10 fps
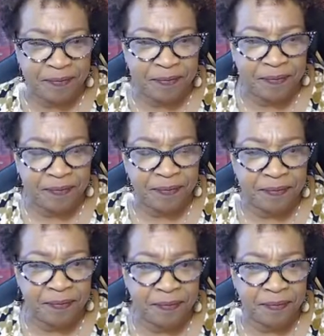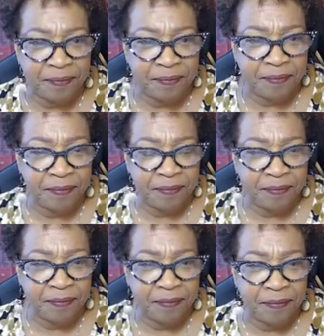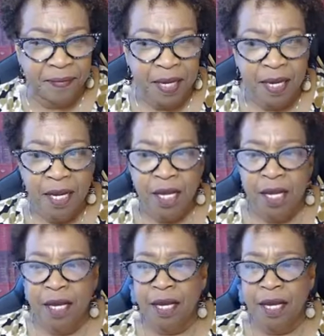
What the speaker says: (no one is talking)